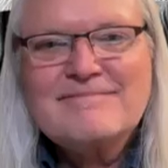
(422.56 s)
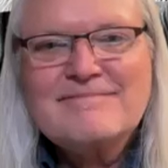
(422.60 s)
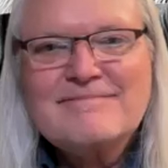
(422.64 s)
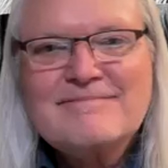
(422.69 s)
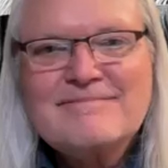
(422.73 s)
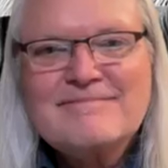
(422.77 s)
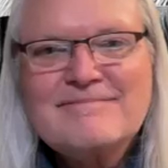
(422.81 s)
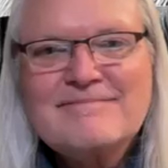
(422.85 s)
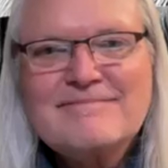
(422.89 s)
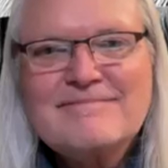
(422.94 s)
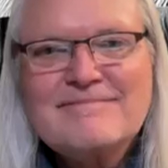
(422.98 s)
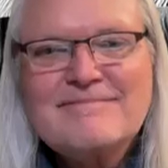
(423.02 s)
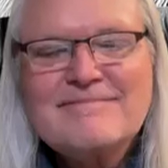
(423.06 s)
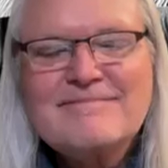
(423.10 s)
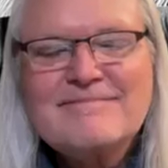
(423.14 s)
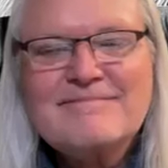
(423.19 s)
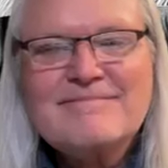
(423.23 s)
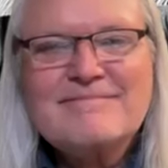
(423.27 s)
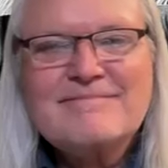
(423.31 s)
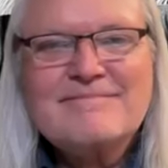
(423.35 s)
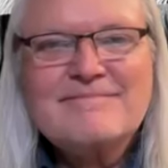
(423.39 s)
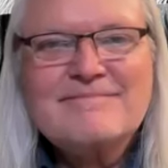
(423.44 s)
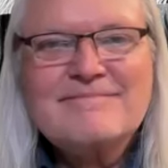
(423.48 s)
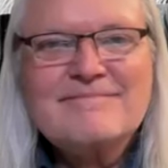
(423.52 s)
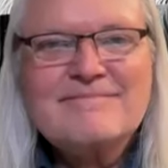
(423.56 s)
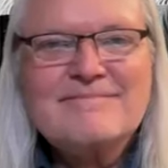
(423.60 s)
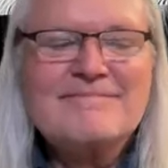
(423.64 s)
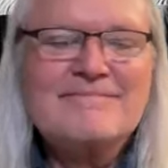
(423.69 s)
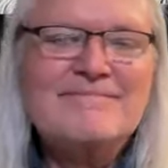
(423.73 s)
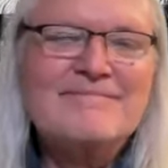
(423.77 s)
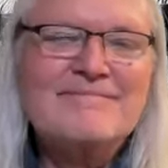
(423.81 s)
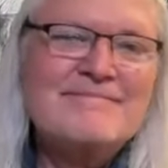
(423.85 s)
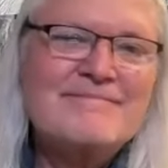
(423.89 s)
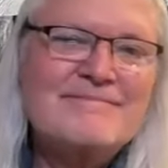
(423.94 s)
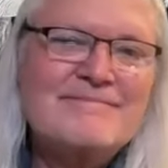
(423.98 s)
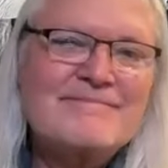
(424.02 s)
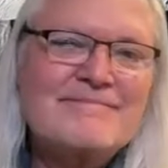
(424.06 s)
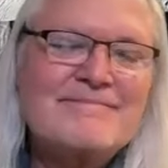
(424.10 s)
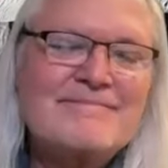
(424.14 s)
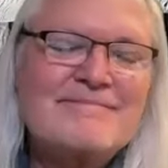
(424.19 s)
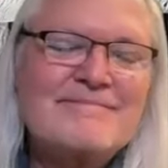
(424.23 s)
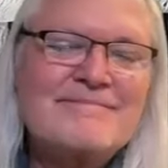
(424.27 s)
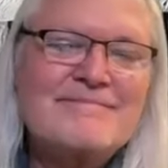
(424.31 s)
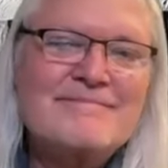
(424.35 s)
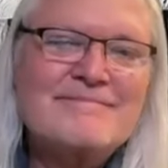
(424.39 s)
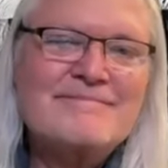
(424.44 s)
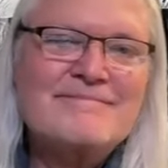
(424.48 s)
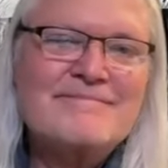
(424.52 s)

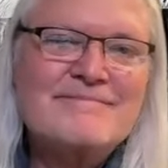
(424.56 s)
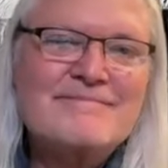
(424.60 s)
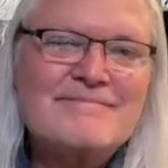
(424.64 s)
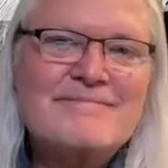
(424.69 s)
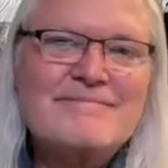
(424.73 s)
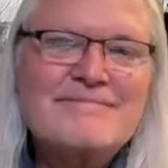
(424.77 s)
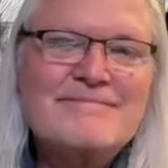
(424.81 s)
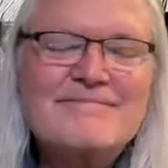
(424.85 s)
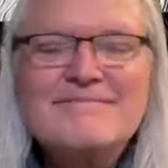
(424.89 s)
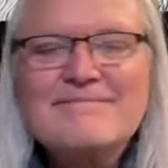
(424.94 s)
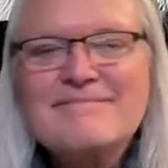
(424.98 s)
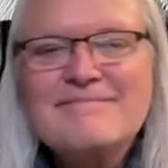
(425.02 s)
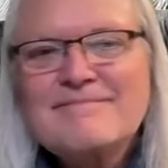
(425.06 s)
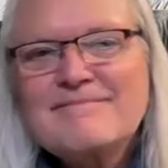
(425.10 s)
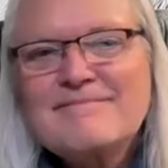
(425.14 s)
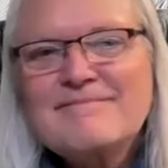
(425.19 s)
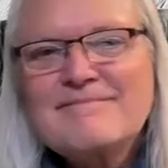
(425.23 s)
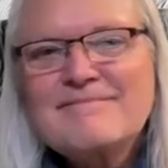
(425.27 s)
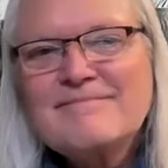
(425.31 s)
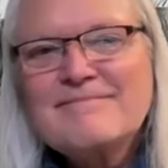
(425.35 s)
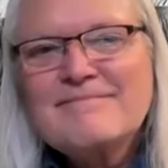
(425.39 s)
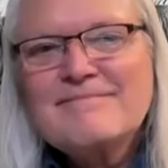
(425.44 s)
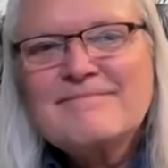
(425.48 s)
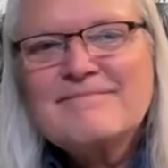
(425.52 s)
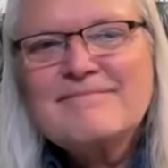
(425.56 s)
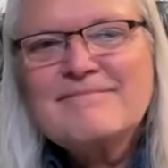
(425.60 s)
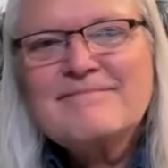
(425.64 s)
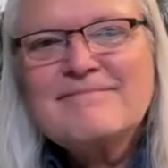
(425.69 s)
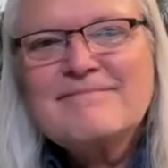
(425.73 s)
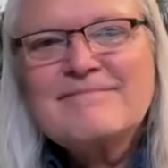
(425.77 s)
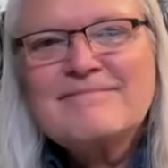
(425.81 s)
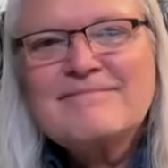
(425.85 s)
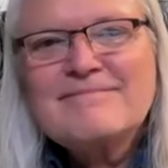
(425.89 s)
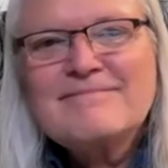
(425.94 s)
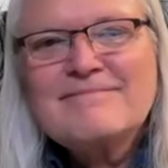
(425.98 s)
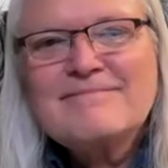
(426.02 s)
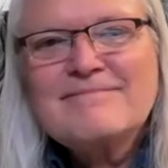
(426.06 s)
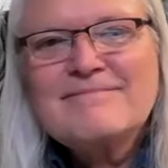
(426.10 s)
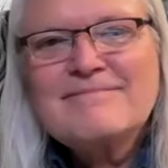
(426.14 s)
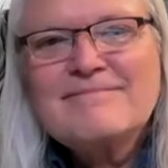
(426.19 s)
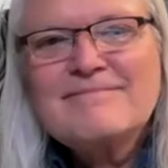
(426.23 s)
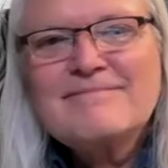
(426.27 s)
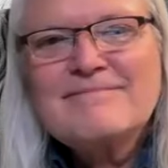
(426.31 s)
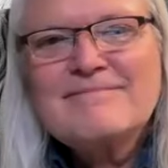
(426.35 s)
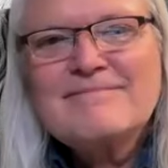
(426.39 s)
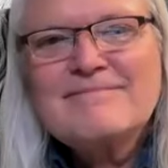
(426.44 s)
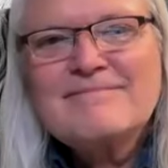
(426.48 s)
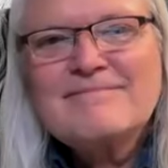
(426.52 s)

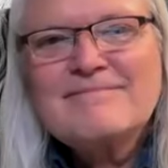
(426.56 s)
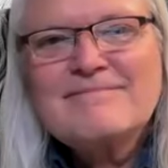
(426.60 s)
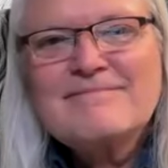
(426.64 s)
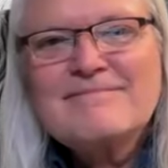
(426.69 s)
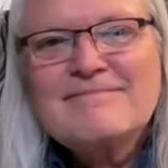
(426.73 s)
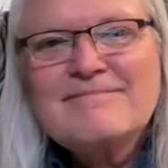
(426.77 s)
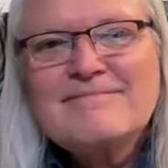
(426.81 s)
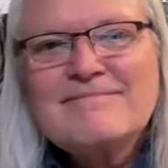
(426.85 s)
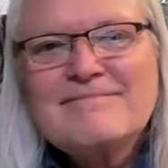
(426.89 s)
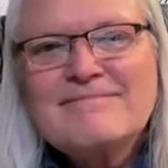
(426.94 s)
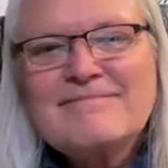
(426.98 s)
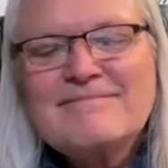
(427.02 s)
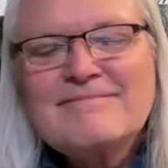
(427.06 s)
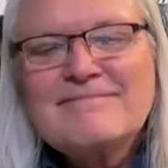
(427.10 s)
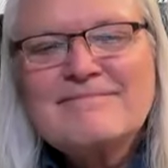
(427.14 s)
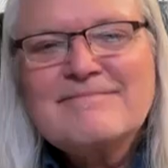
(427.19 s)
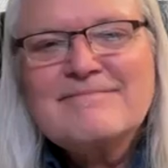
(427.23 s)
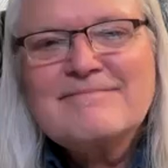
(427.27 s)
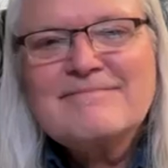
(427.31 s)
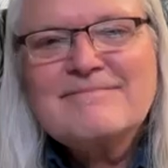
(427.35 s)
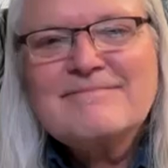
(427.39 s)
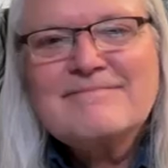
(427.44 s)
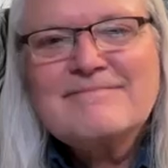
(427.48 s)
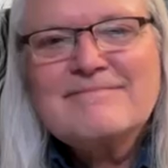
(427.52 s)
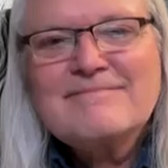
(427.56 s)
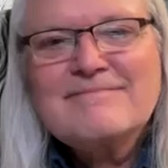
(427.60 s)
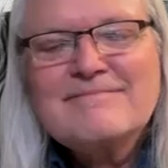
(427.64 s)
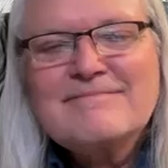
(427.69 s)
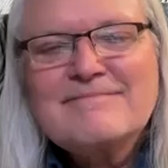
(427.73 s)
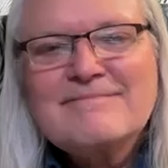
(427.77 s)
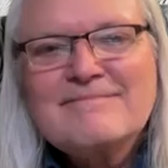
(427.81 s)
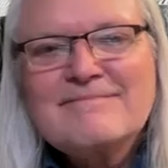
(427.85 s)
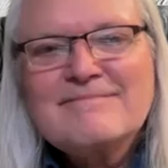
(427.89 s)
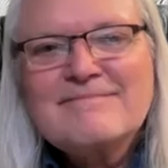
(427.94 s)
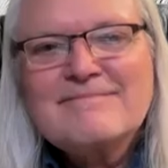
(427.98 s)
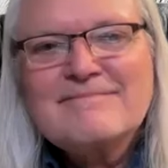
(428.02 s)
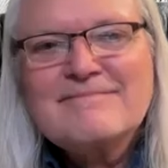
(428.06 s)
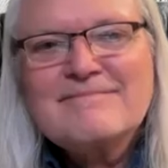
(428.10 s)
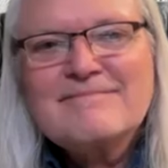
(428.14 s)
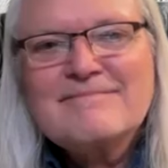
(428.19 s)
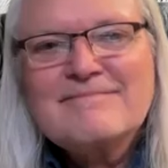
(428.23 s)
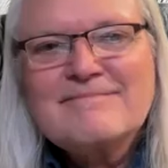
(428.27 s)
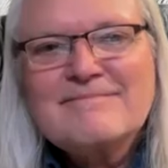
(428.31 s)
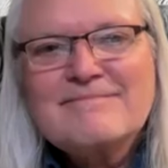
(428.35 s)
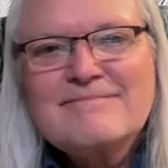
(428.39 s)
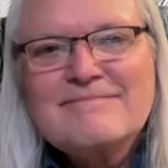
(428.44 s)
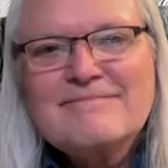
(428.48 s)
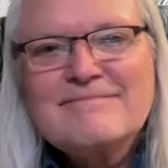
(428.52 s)

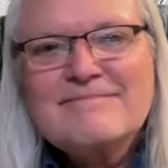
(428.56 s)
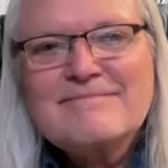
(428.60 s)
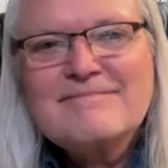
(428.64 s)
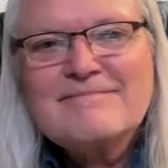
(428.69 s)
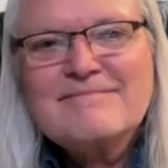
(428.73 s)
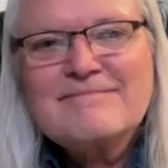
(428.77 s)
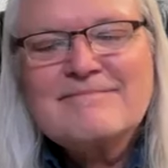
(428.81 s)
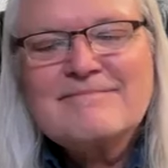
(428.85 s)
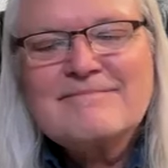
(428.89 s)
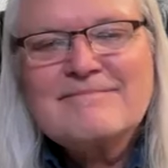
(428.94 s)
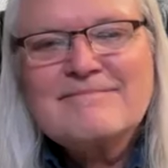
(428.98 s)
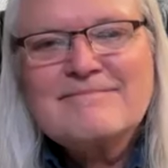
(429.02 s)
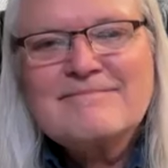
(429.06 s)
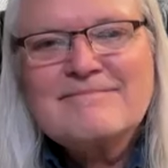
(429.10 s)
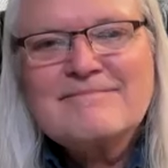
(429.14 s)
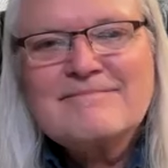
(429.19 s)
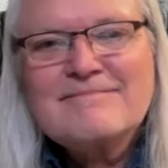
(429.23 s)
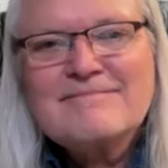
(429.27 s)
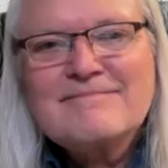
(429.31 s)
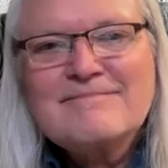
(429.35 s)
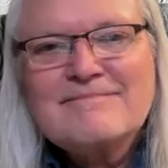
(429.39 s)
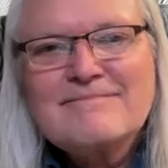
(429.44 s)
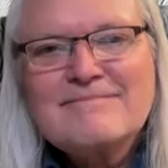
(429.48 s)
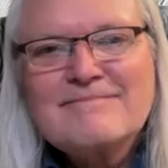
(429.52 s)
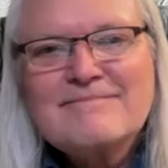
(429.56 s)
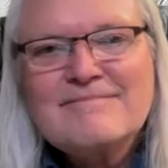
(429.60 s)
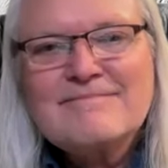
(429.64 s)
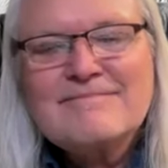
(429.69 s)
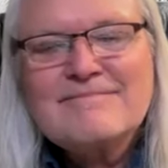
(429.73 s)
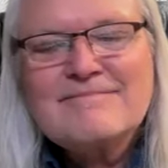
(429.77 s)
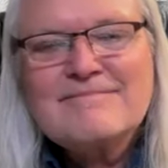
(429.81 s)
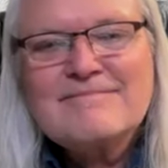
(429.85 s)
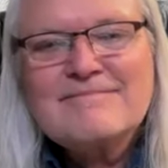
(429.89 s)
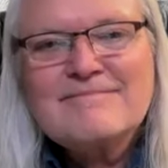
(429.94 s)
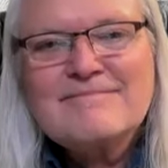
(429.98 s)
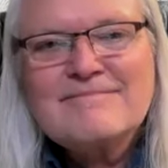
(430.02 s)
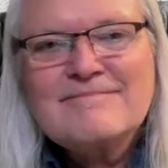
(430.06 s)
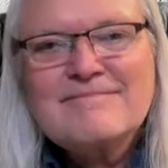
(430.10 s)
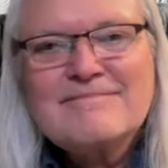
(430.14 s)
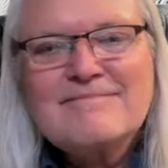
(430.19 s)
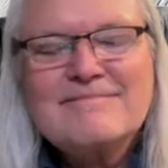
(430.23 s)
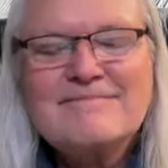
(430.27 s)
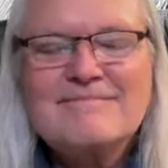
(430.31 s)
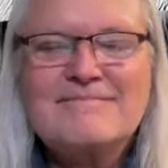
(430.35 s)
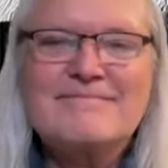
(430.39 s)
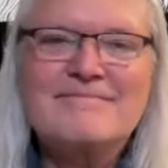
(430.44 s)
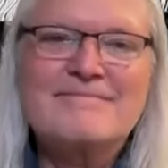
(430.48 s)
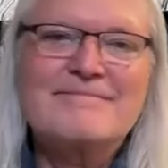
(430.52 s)
This person isn't speaking.